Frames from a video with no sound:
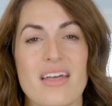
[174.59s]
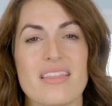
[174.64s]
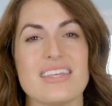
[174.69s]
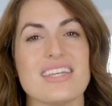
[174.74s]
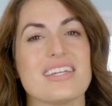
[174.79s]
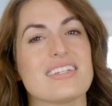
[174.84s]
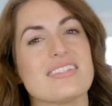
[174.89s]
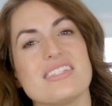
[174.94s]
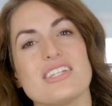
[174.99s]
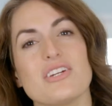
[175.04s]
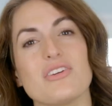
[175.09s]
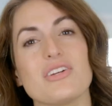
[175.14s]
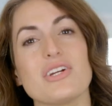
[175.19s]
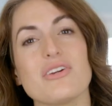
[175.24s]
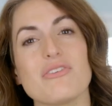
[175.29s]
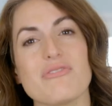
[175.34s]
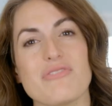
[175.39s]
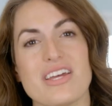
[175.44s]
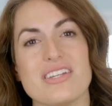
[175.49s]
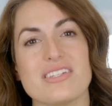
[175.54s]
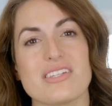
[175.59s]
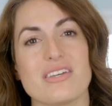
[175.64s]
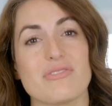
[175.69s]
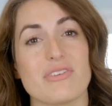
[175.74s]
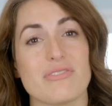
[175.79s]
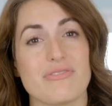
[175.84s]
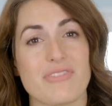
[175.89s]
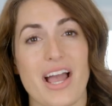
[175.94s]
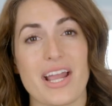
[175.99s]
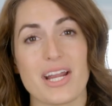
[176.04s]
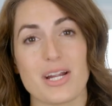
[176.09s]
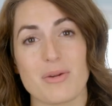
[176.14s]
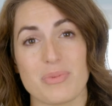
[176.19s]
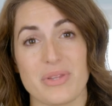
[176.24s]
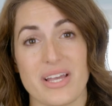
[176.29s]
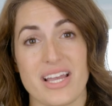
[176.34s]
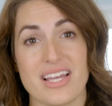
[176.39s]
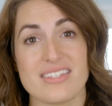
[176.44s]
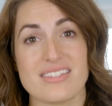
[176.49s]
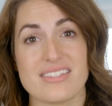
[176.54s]
The exterior vent of a
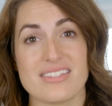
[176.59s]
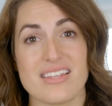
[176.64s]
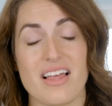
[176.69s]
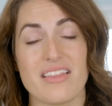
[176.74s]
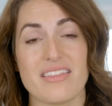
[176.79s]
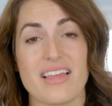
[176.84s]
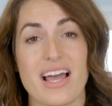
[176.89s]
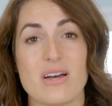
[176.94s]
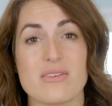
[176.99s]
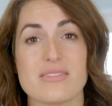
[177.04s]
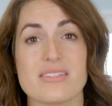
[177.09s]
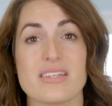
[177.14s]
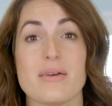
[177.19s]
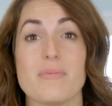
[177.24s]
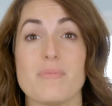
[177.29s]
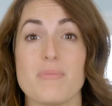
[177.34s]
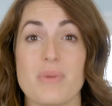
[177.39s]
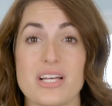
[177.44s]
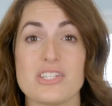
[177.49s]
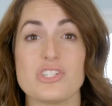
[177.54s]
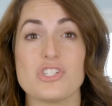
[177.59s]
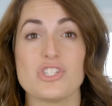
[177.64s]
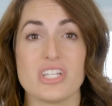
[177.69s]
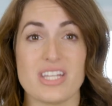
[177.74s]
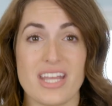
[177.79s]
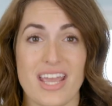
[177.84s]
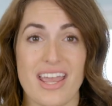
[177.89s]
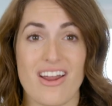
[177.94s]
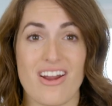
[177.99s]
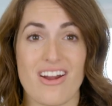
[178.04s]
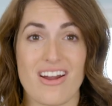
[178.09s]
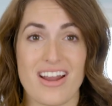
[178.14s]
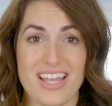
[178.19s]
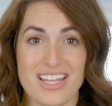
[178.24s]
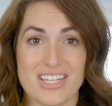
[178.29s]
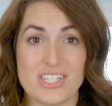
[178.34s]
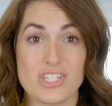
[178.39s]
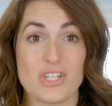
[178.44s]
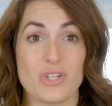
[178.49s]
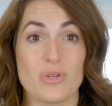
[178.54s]
fireplace allows combustion air
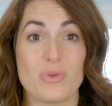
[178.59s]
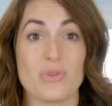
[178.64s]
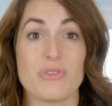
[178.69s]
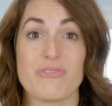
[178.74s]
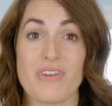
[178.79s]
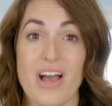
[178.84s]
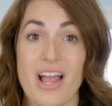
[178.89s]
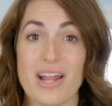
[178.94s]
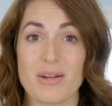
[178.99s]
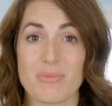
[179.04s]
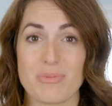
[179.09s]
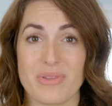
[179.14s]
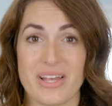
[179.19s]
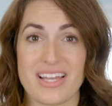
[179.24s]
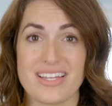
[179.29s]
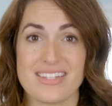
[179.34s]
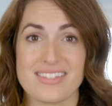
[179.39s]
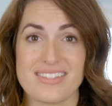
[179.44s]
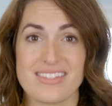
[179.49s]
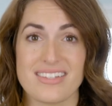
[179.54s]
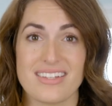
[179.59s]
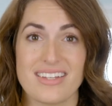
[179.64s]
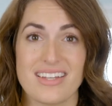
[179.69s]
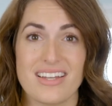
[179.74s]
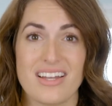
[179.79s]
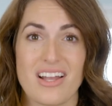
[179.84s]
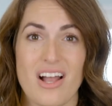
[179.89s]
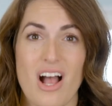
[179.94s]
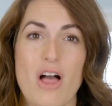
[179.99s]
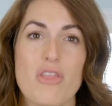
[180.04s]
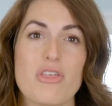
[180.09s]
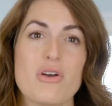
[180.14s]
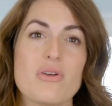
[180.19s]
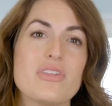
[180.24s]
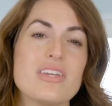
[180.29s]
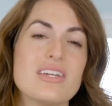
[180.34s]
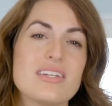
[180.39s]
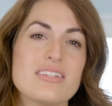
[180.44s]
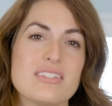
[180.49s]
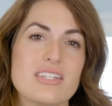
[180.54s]
into the fireplace. Although
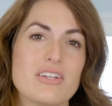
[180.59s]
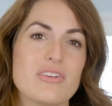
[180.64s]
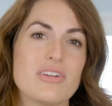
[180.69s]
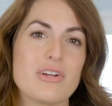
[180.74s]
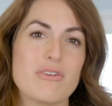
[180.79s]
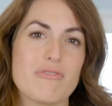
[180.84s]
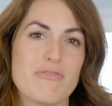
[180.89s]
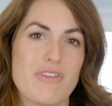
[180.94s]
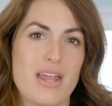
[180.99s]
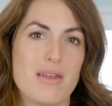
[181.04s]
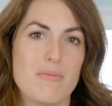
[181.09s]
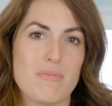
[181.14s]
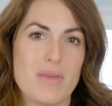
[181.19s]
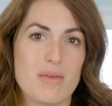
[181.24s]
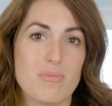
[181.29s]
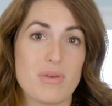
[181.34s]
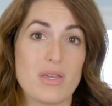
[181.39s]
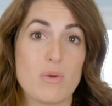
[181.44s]
the exterior vent may be